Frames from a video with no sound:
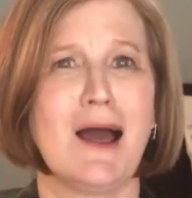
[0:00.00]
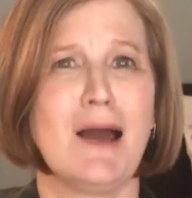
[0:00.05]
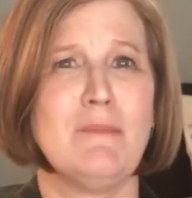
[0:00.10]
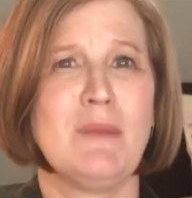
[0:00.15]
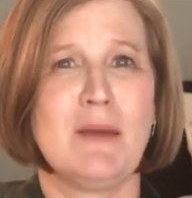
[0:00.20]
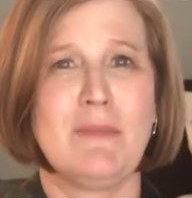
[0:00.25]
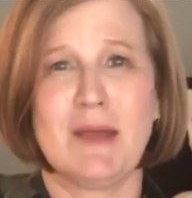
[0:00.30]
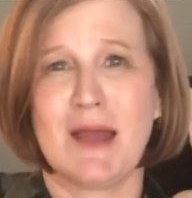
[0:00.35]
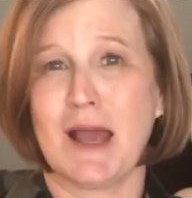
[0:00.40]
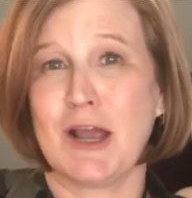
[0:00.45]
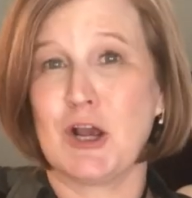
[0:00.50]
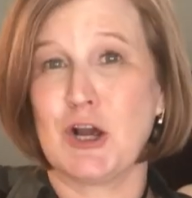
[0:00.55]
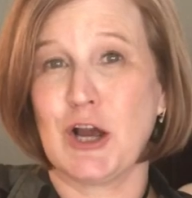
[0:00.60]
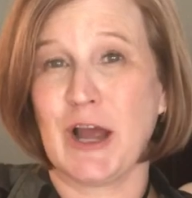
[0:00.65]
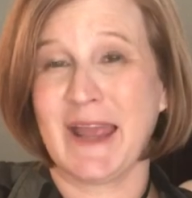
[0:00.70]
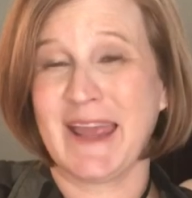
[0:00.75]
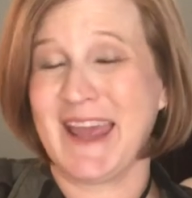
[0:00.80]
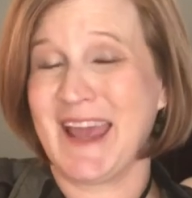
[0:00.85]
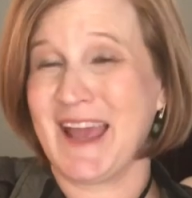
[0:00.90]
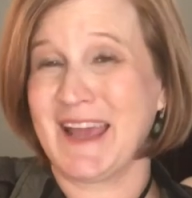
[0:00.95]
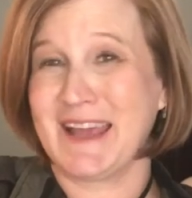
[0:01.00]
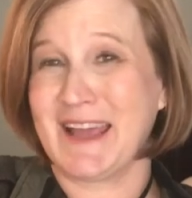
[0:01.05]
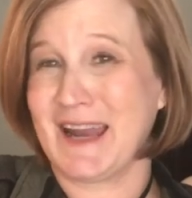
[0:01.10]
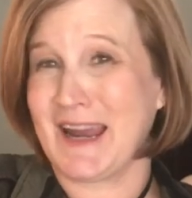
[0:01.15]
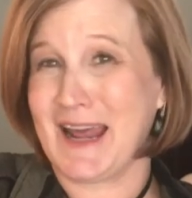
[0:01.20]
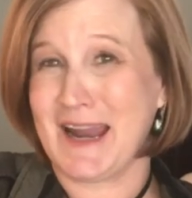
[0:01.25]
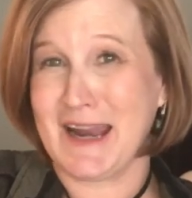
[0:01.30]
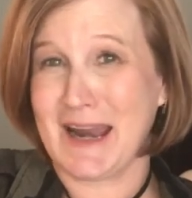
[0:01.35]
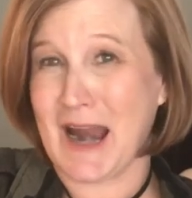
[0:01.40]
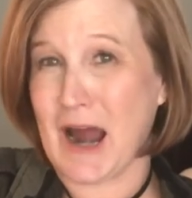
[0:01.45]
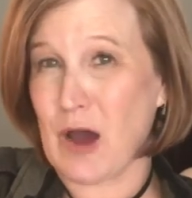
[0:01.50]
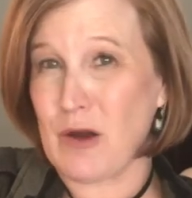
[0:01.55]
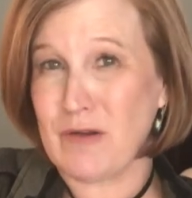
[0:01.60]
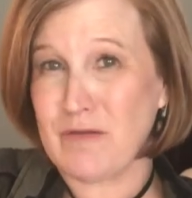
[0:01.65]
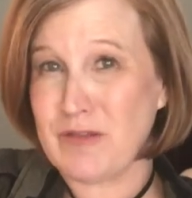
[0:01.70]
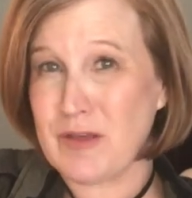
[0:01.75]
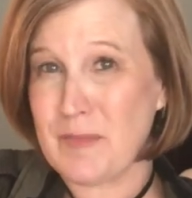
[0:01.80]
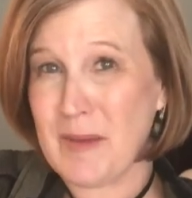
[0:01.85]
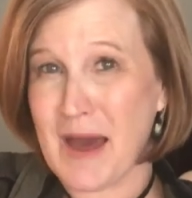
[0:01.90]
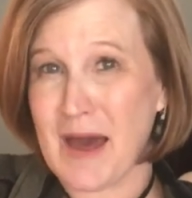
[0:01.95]
maybe I can't get in and out
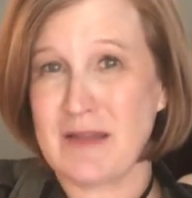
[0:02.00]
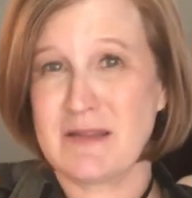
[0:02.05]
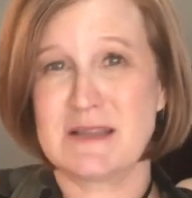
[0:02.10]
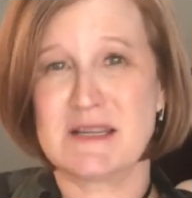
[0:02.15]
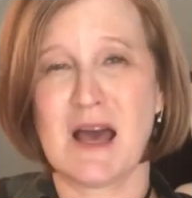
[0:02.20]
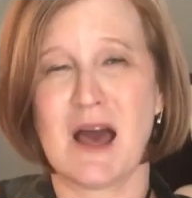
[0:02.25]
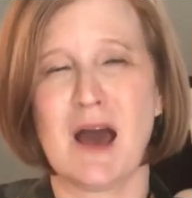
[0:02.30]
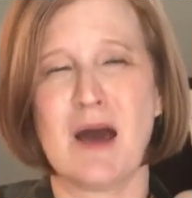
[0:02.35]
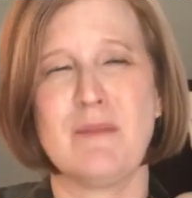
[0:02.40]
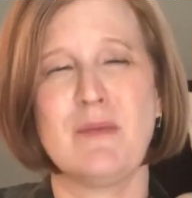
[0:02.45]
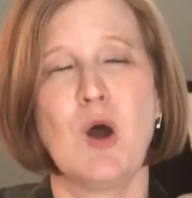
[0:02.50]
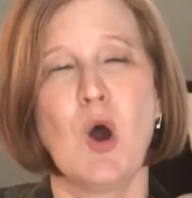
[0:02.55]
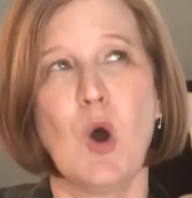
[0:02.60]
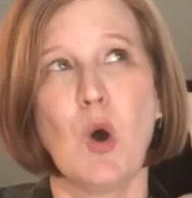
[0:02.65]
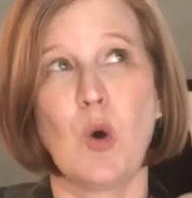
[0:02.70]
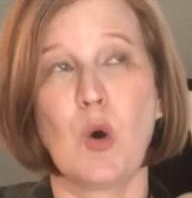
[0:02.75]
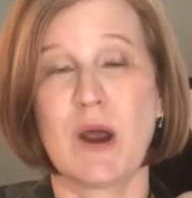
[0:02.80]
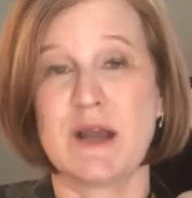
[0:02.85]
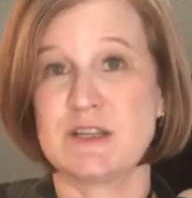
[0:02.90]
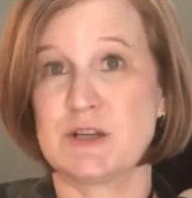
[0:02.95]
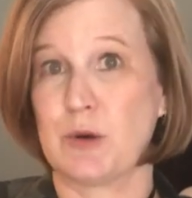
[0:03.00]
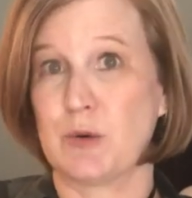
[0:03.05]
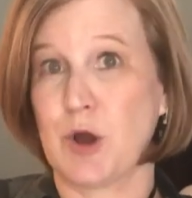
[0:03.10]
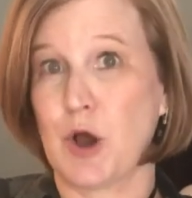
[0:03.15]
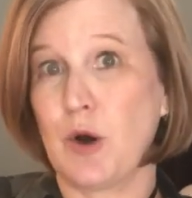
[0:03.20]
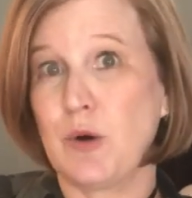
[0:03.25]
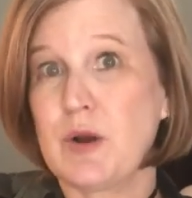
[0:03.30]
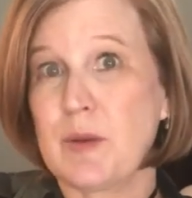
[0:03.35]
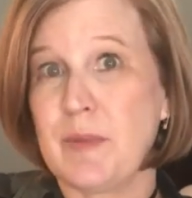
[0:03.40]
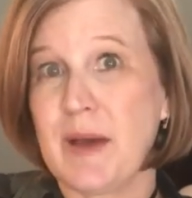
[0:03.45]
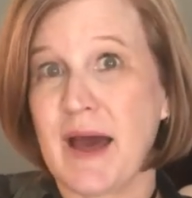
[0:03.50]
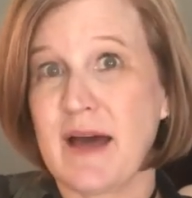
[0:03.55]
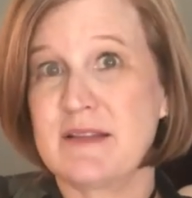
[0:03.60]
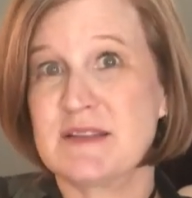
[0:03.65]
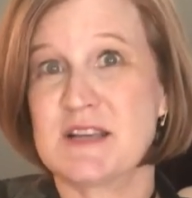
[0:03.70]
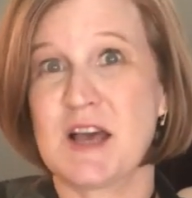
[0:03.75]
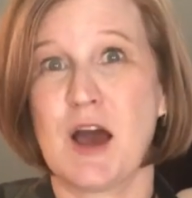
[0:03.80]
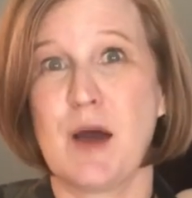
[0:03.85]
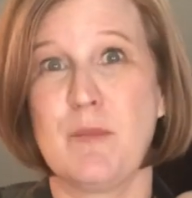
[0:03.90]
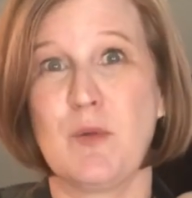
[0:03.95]
of the bathtub or I don't own a
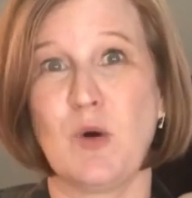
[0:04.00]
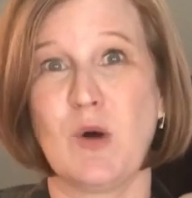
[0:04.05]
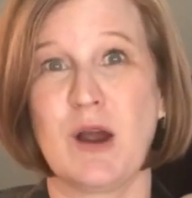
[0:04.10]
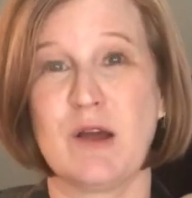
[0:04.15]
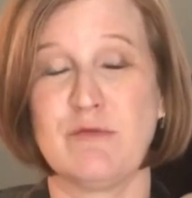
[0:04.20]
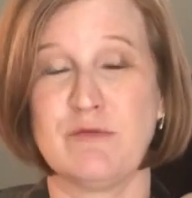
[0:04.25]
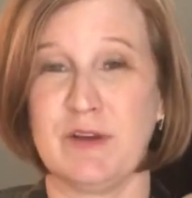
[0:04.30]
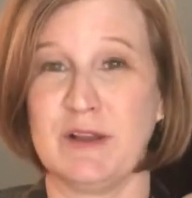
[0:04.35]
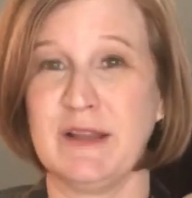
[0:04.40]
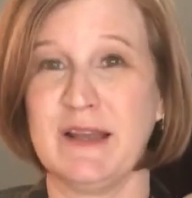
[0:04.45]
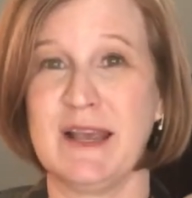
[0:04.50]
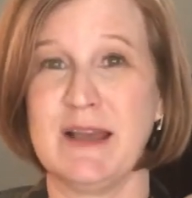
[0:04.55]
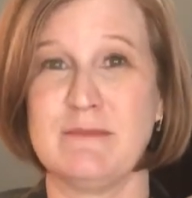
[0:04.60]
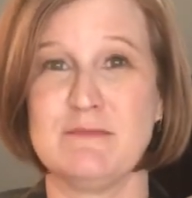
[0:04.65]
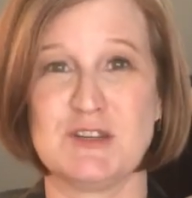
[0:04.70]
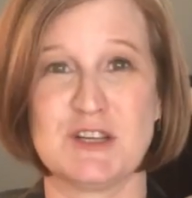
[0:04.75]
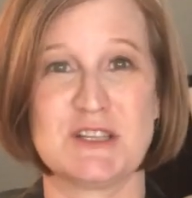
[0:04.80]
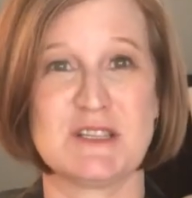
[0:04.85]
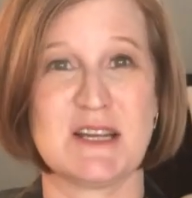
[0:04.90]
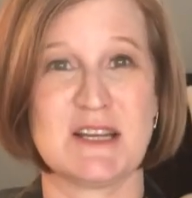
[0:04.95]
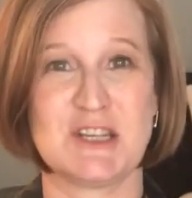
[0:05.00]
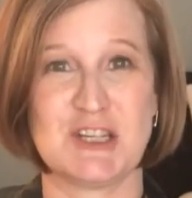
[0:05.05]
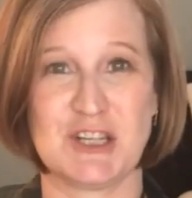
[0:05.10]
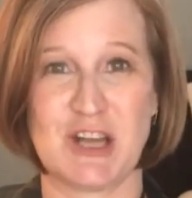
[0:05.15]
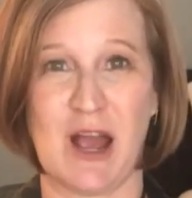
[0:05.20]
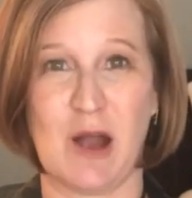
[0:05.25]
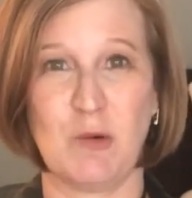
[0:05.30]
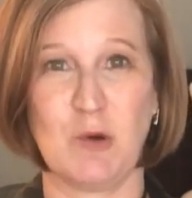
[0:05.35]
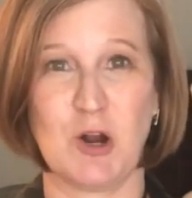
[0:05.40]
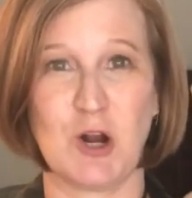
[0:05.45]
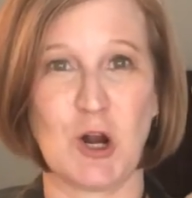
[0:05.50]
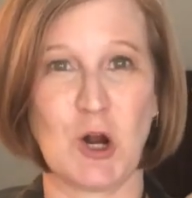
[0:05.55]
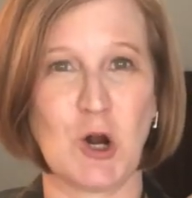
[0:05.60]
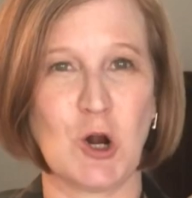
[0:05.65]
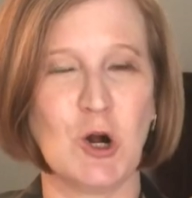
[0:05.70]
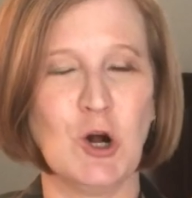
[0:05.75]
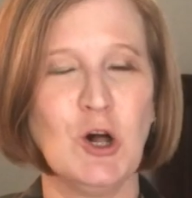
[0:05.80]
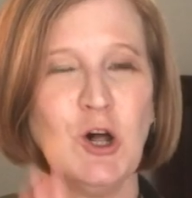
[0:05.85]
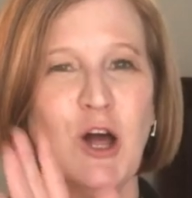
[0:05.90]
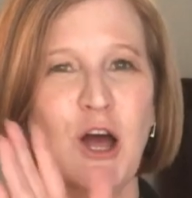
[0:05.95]
bathtub or I really am just a shower
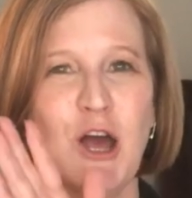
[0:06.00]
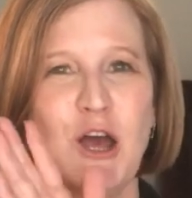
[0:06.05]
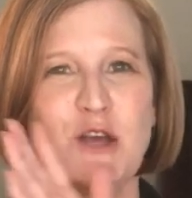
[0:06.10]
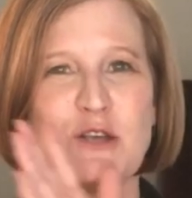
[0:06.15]
girl.